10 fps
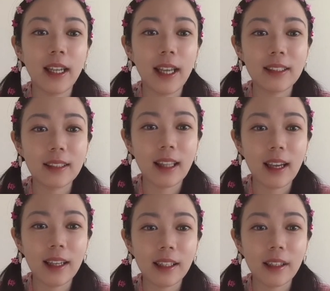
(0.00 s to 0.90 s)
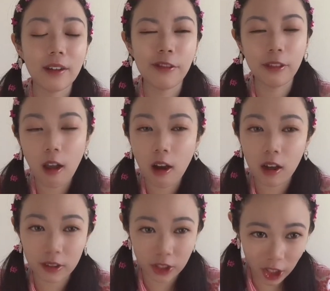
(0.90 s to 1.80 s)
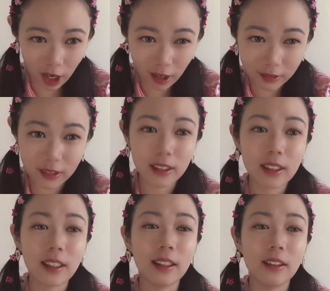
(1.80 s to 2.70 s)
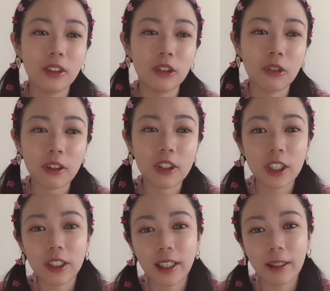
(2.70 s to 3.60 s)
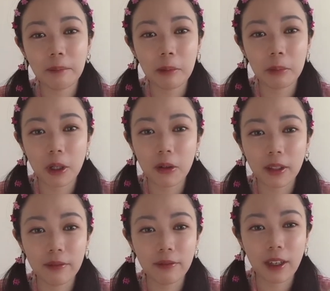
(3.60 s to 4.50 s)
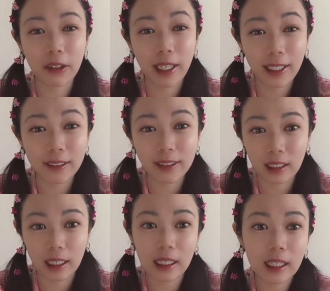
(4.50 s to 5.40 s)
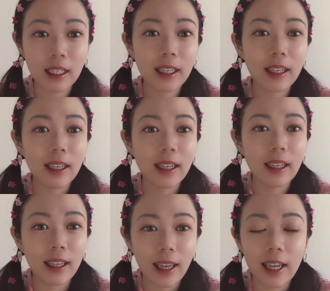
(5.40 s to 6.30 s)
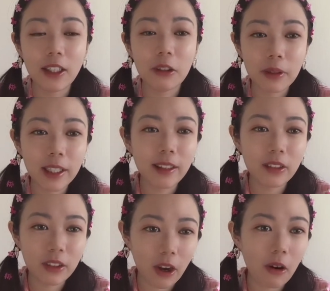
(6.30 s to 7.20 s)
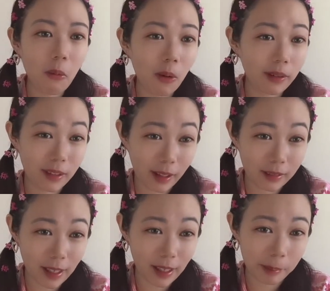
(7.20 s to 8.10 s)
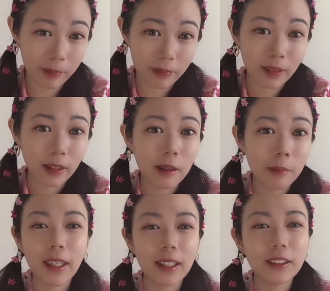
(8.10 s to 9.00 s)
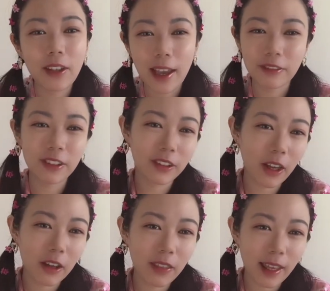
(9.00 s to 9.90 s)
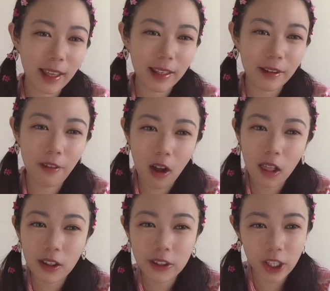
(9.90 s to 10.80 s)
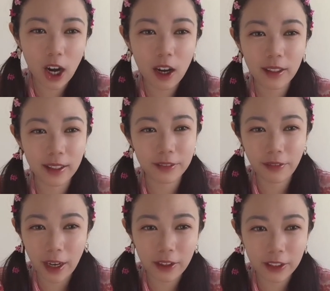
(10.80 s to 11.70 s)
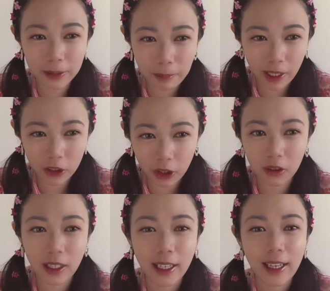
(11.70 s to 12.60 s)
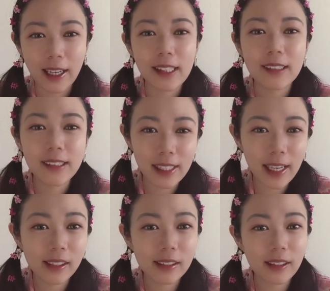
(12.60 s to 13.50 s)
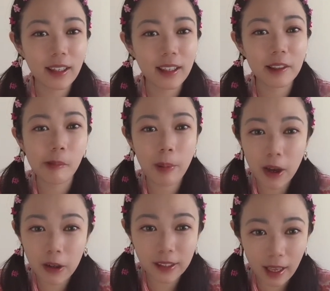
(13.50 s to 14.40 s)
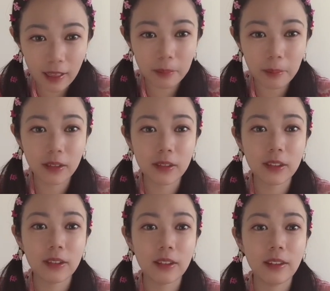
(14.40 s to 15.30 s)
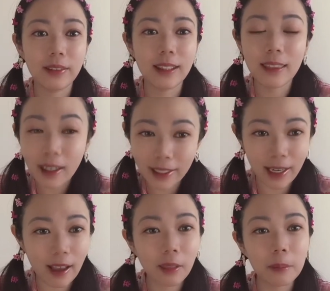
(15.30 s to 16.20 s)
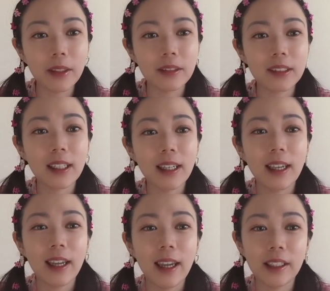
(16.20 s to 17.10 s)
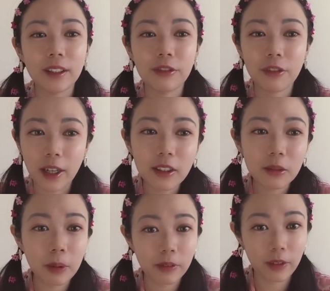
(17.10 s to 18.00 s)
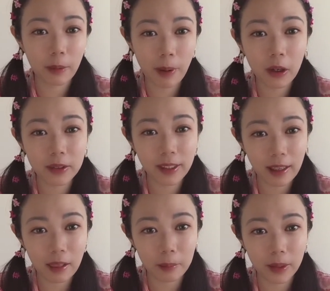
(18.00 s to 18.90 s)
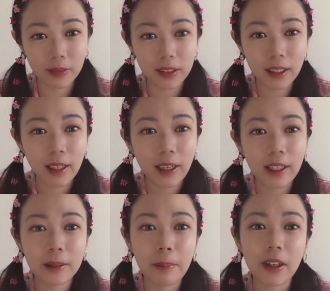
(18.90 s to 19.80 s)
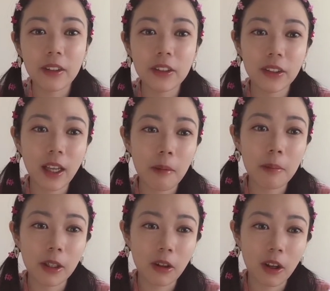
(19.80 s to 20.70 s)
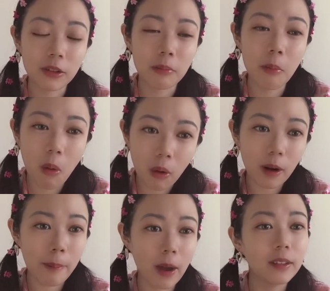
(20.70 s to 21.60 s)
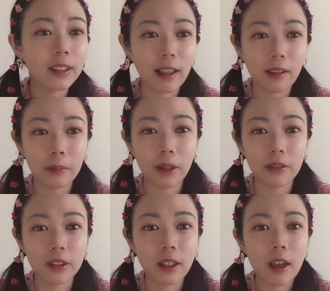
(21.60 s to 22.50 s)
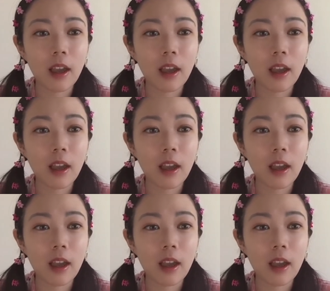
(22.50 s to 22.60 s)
It's like a flawed chart. The structure can be broken very easily, and you really don't want that to happen. Because you have to know that a follow chart is very special. It sees the opposing element, the lucky element. It's friends with the opposing element. It's better to come across more opposing elements.